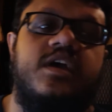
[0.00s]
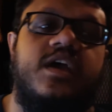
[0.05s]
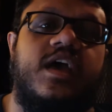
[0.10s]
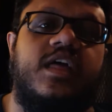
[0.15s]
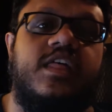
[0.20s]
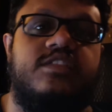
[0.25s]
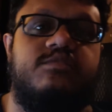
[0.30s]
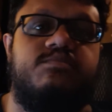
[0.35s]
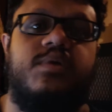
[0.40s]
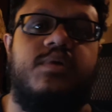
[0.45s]

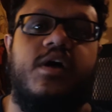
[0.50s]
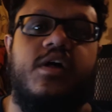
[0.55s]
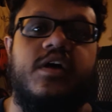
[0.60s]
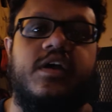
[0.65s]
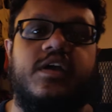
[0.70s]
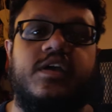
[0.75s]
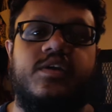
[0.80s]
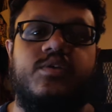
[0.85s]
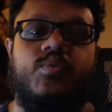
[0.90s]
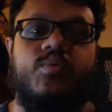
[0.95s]
And it
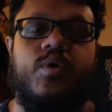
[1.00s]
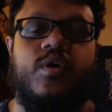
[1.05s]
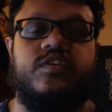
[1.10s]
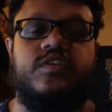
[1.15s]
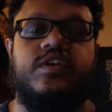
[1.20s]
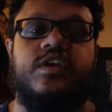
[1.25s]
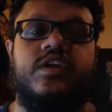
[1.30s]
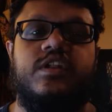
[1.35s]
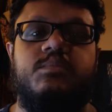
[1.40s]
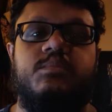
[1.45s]
probably
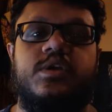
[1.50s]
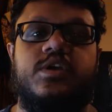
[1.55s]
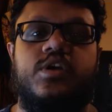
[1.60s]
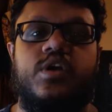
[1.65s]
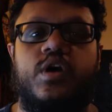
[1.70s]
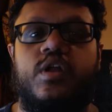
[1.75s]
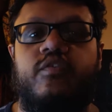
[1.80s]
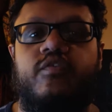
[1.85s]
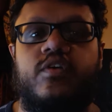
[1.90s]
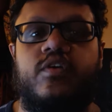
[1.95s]
wasn't going to be
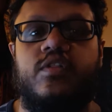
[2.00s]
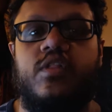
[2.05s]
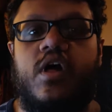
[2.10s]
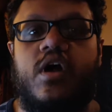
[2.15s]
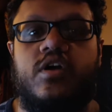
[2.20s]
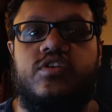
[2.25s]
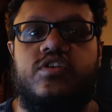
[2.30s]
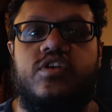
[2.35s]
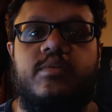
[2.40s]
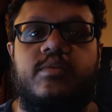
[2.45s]
good for
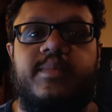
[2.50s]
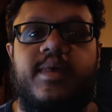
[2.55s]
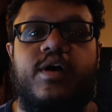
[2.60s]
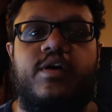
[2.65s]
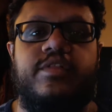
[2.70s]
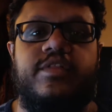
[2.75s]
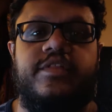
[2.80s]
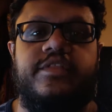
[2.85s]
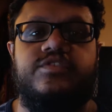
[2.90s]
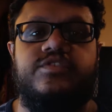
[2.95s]
long-term
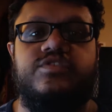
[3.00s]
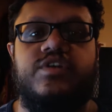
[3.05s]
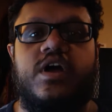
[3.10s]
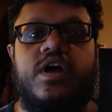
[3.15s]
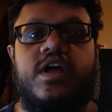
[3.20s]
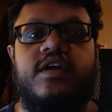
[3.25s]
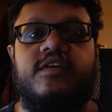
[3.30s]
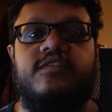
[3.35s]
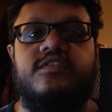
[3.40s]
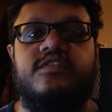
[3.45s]
health of the
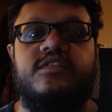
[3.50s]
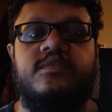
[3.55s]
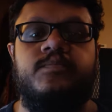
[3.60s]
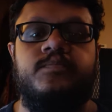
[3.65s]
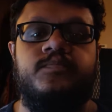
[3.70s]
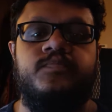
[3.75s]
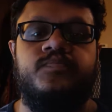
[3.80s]
drives.